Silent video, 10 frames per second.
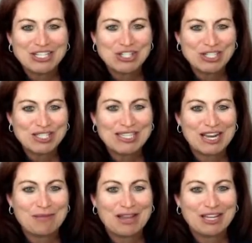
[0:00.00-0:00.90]
Just
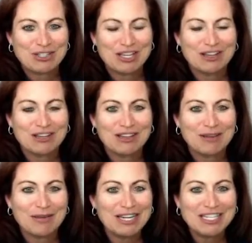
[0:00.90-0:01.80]
type hashtag
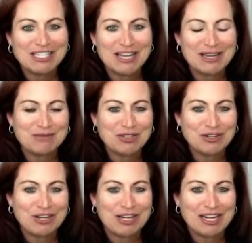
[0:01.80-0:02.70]
club anytime
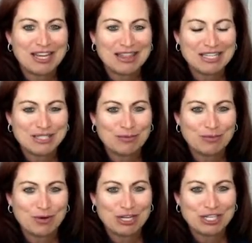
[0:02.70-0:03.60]
during this
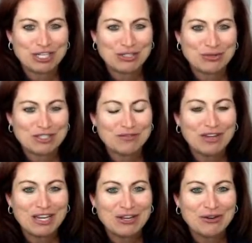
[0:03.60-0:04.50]
project or this
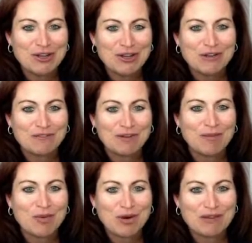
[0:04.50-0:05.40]
video for
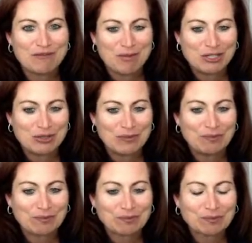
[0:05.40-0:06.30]
more information.
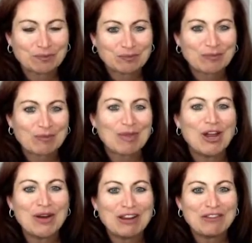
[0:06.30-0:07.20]

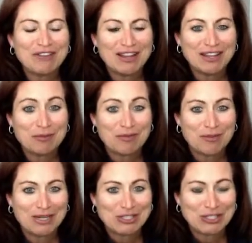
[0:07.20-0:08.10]
All right, finally, before
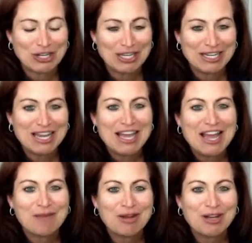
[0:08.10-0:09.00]
we get started,
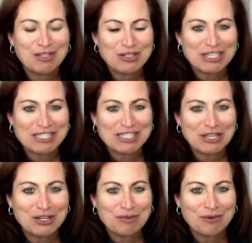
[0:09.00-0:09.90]
I'm also going to
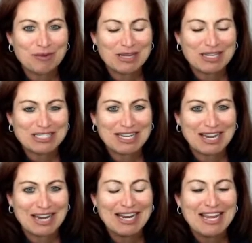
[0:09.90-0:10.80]
you more about
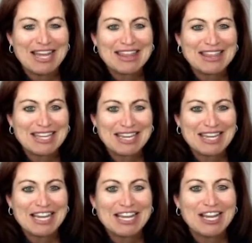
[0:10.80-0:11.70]
today
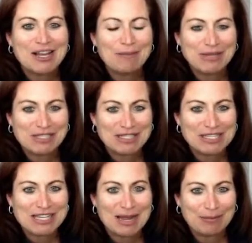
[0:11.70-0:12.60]
the
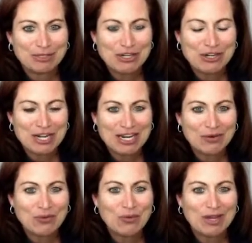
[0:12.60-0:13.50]
business
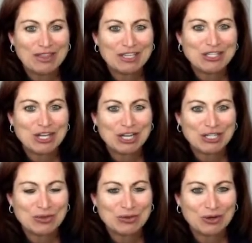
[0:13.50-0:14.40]
opportunity with Chalk
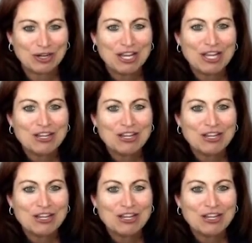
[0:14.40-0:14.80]
Couture.